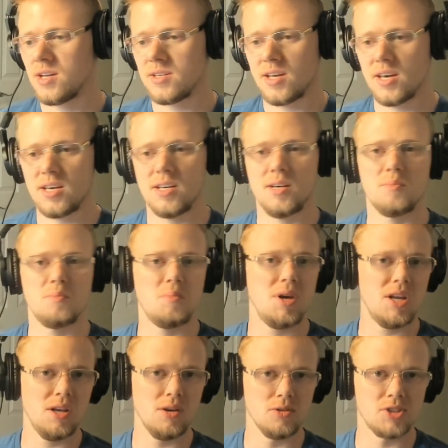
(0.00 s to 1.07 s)
take a
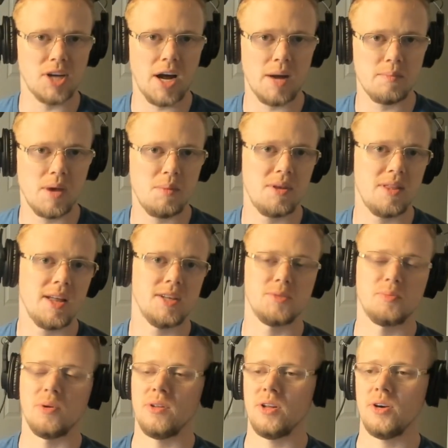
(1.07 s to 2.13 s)
menial job maybe
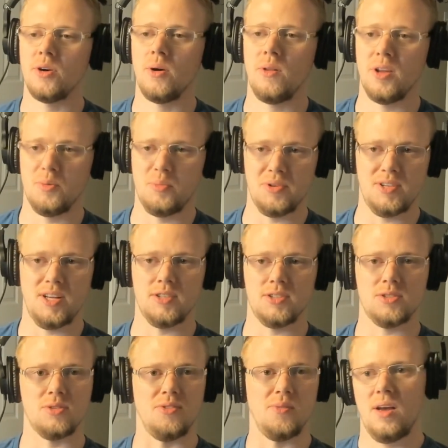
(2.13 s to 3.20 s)
that's below their
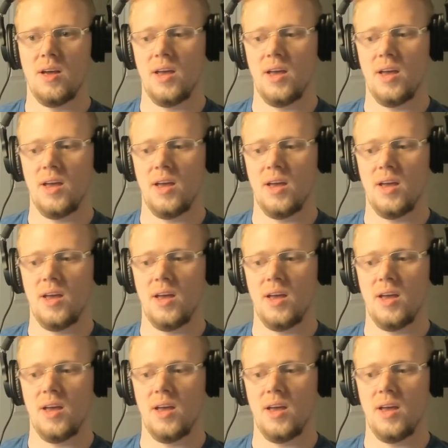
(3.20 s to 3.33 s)
potential.